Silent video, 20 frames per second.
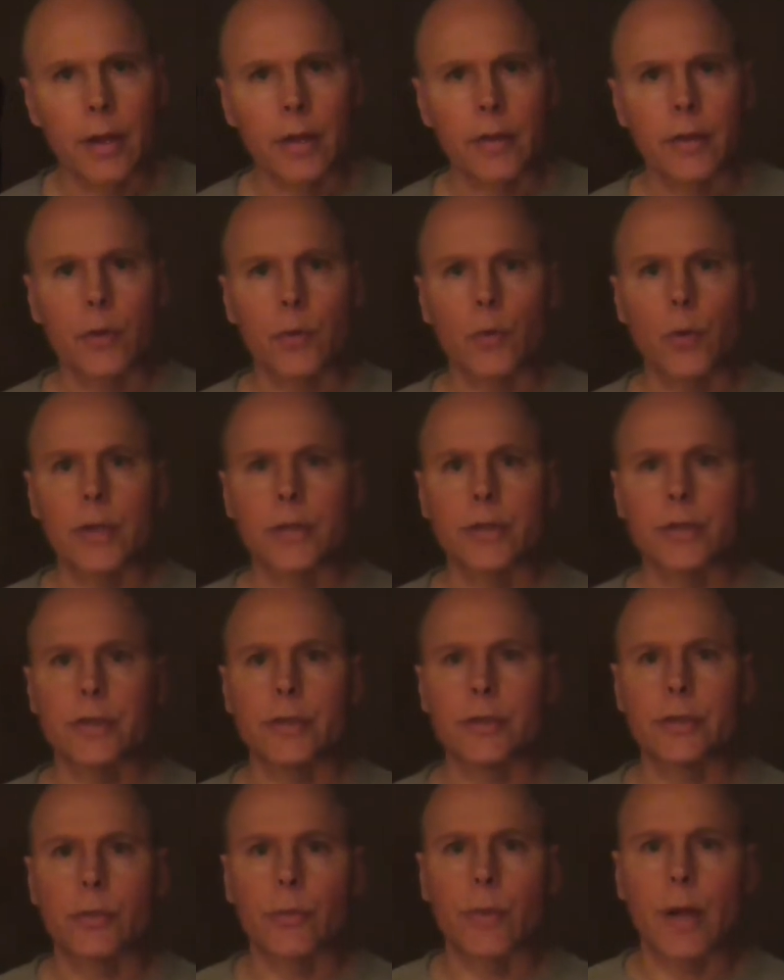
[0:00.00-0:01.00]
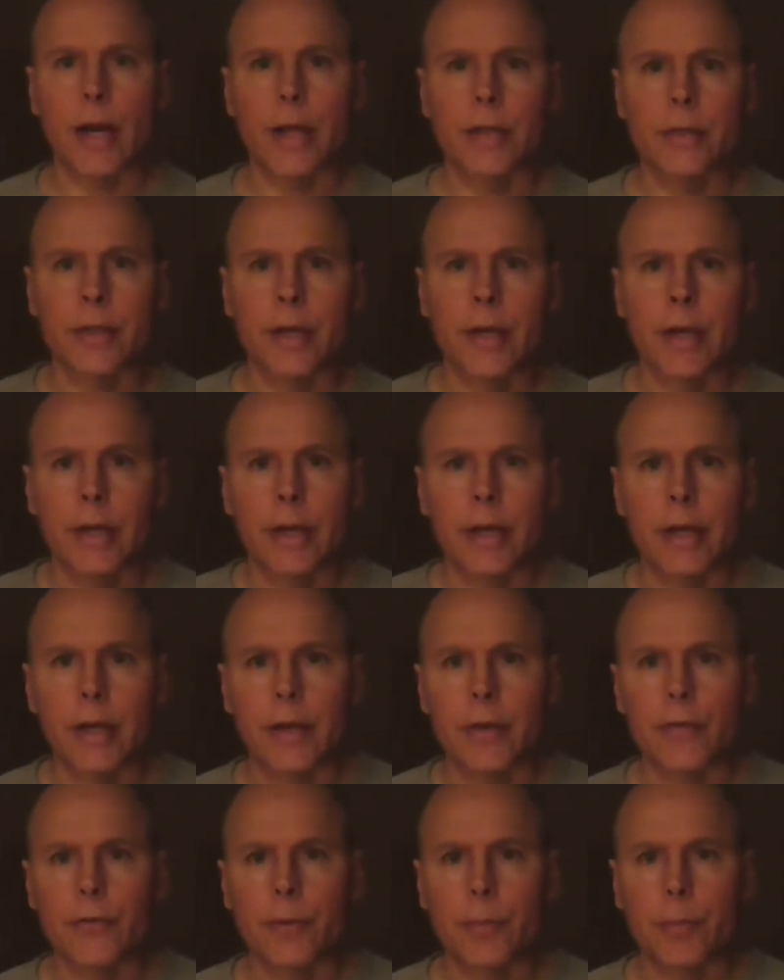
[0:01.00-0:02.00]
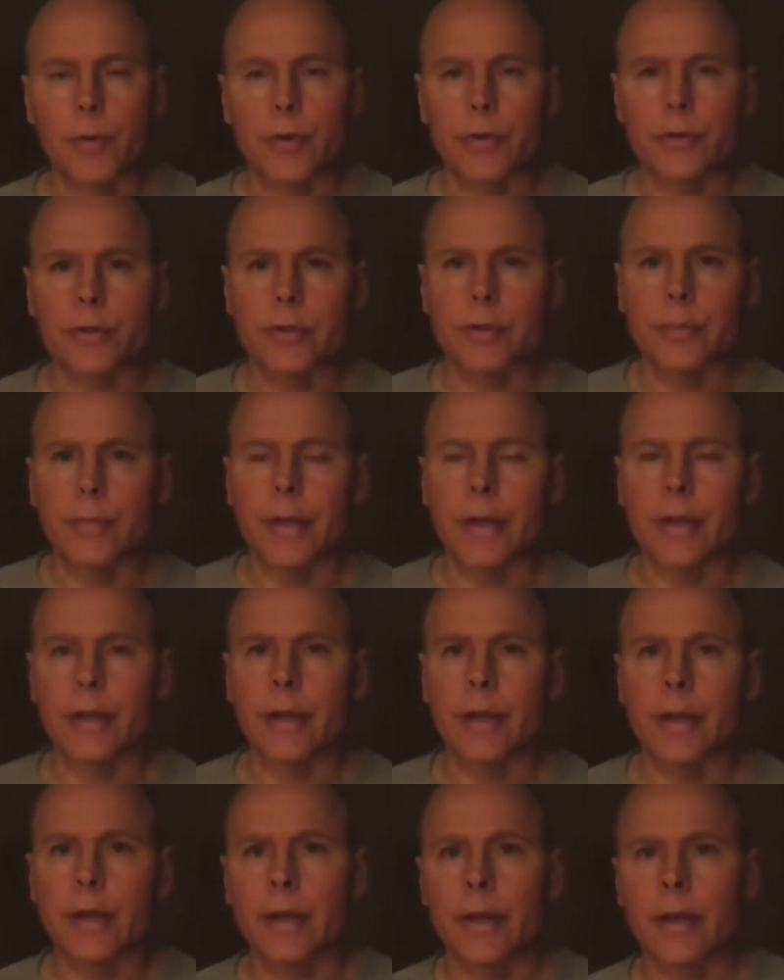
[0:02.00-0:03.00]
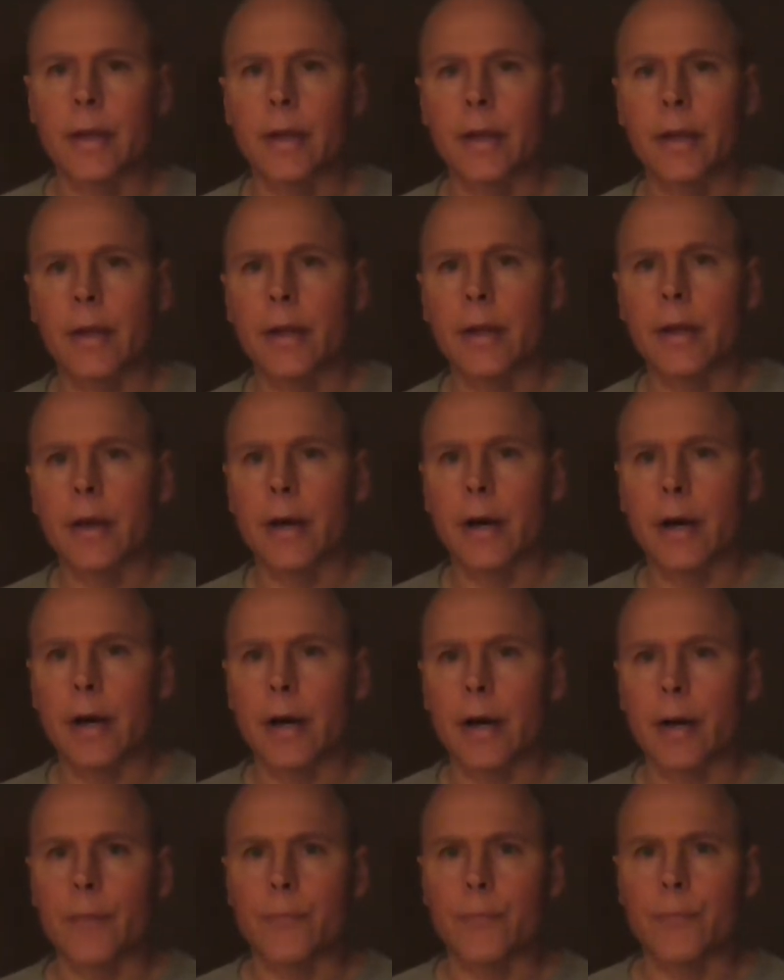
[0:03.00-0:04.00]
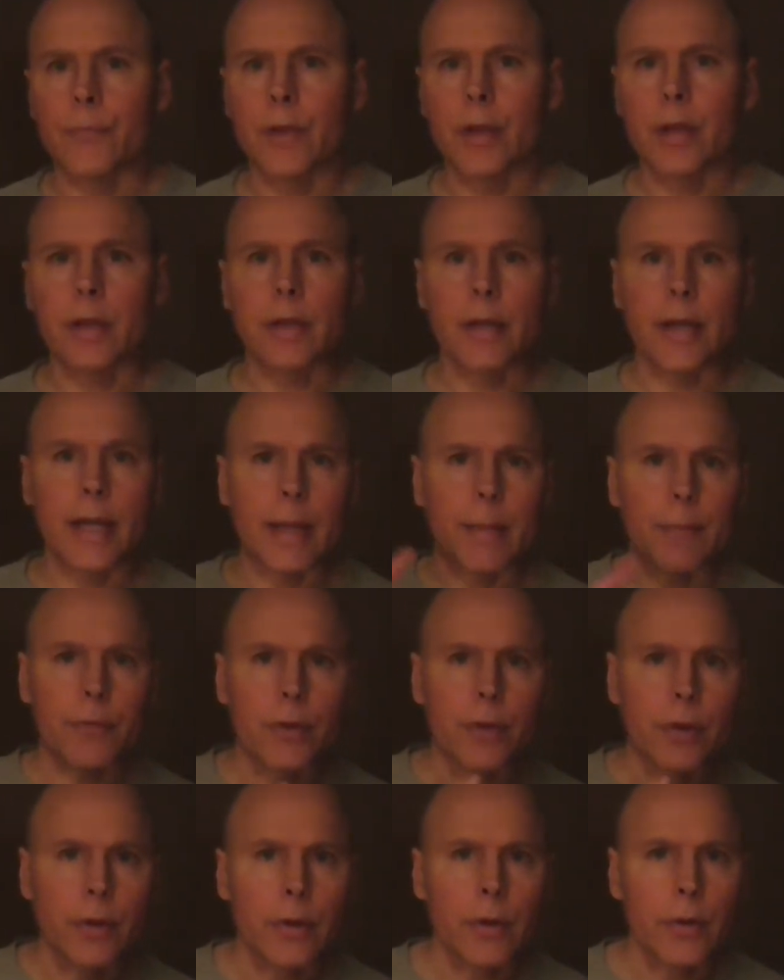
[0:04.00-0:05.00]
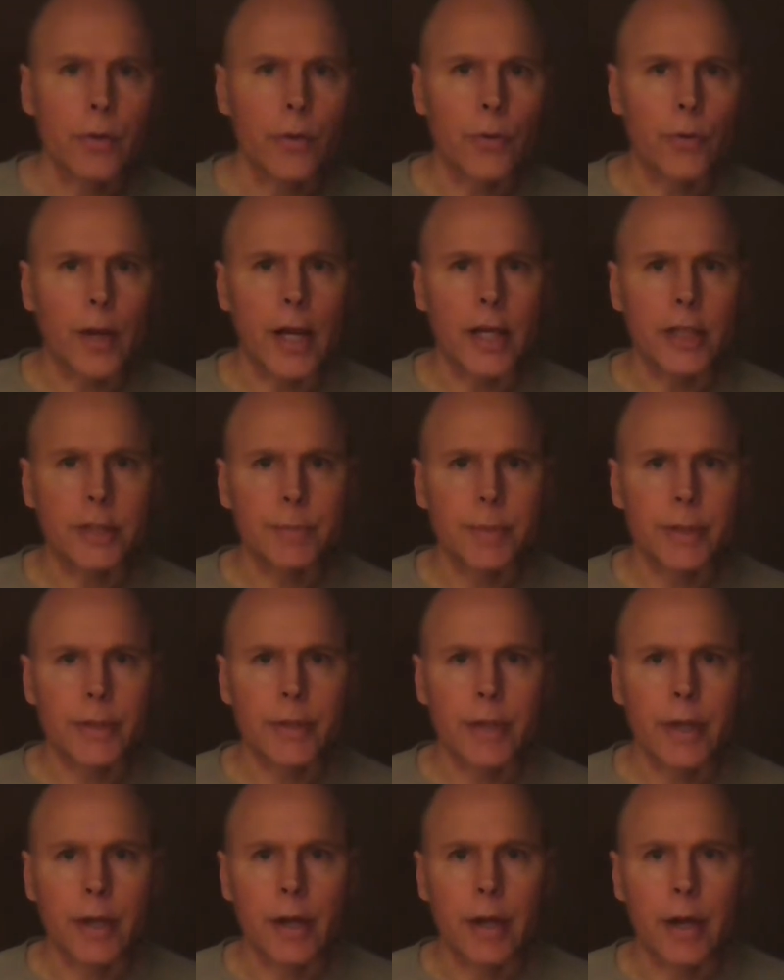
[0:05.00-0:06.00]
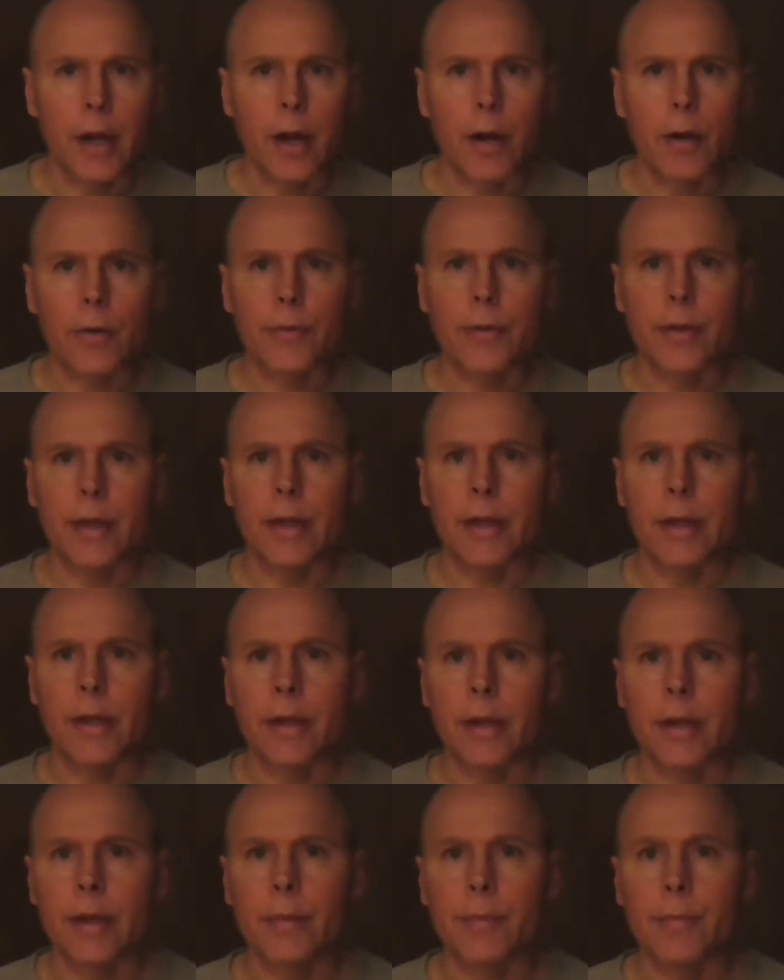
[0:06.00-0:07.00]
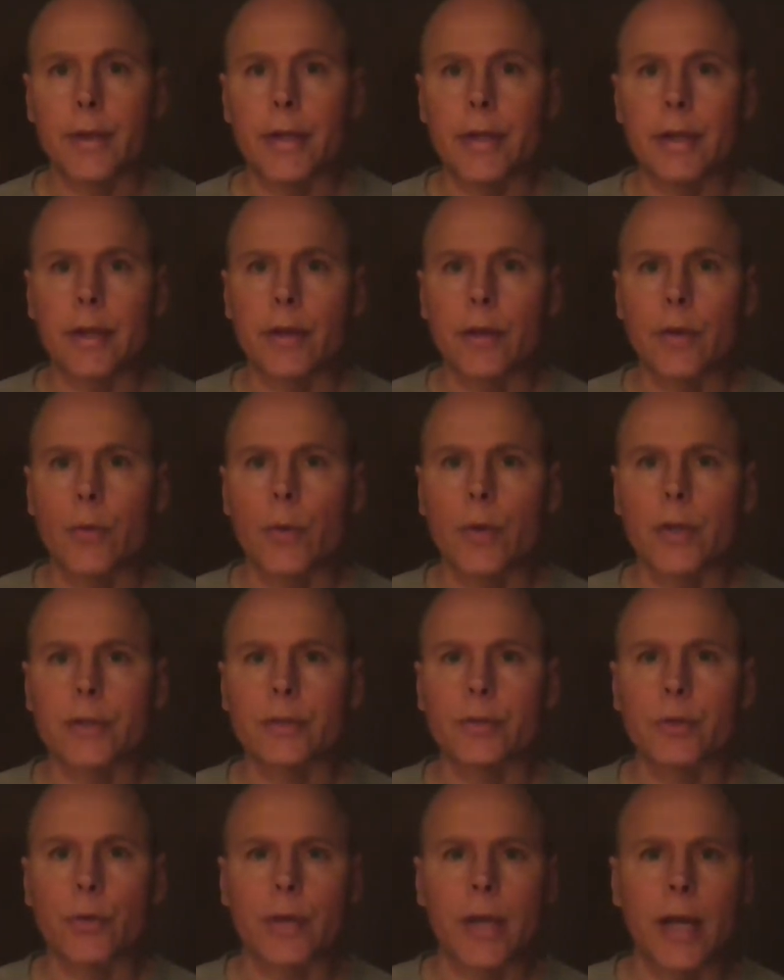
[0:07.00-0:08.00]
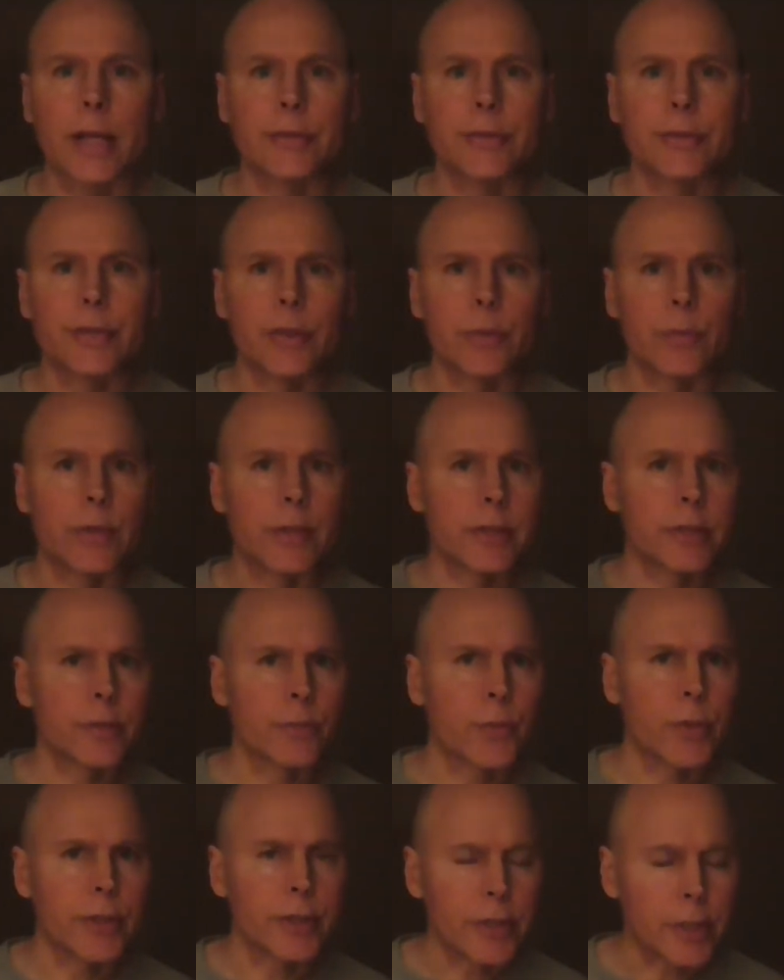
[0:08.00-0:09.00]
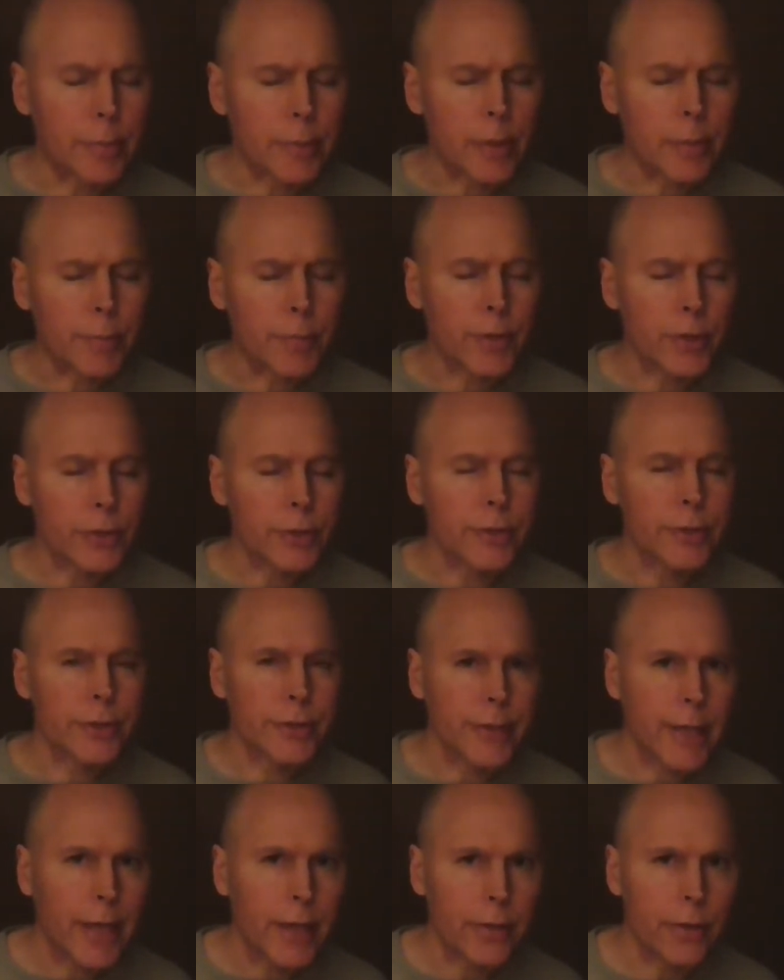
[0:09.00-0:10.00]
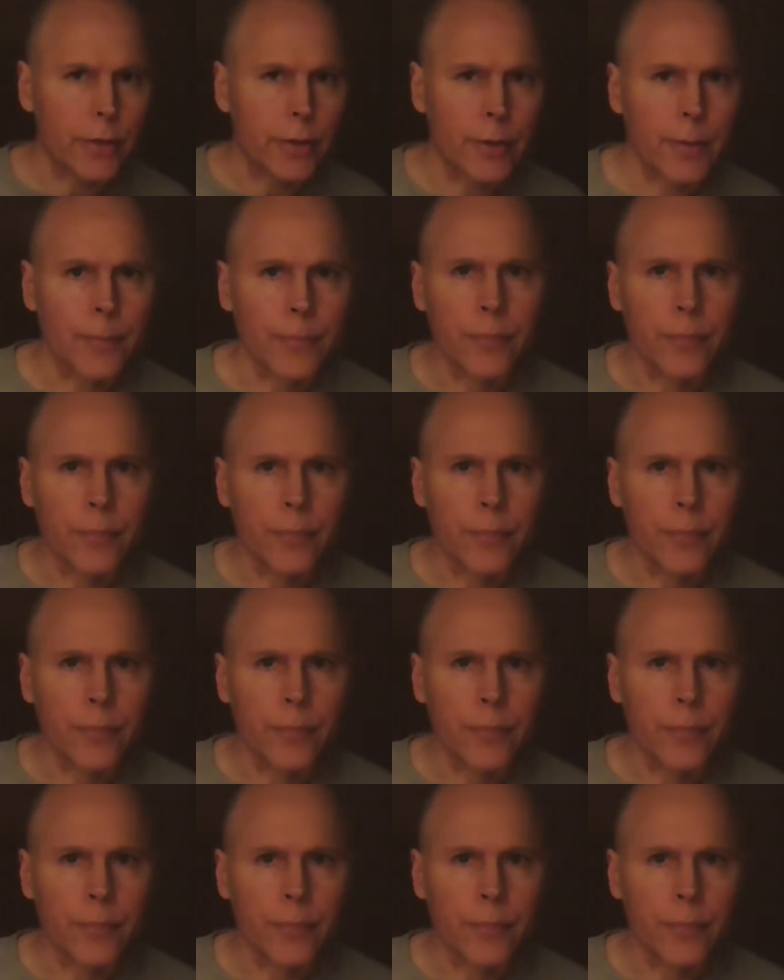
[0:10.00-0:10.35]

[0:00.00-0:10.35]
the question is the person being, the claims harassment, are they meeting what is known as the reasonable person standard?